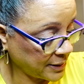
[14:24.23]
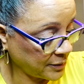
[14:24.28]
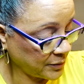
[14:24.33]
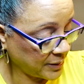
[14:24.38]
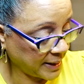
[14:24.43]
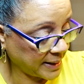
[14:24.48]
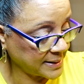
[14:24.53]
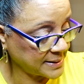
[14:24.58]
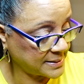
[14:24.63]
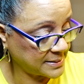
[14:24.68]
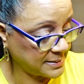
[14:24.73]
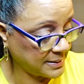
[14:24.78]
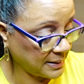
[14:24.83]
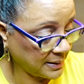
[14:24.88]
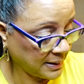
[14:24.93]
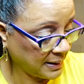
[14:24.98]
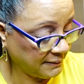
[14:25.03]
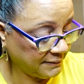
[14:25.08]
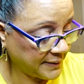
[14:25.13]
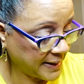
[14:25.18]
You guys
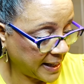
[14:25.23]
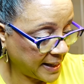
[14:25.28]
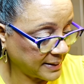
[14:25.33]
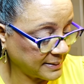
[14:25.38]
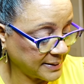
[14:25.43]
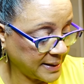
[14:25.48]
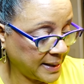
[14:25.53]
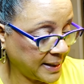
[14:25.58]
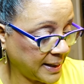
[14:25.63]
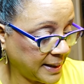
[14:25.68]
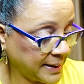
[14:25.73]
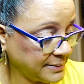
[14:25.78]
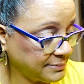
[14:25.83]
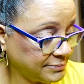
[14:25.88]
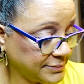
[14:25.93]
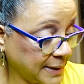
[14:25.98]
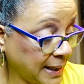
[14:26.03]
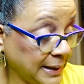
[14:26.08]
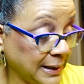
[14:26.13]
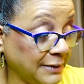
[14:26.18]
love that. And
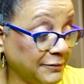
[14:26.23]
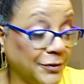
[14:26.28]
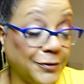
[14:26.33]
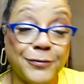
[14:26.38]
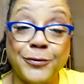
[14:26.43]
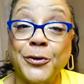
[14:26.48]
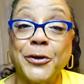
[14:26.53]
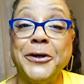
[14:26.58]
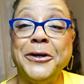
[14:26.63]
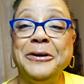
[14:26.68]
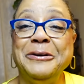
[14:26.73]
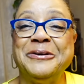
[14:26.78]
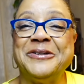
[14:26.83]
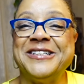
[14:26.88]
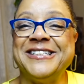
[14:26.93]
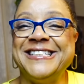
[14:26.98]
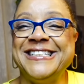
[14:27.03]
I love it for you.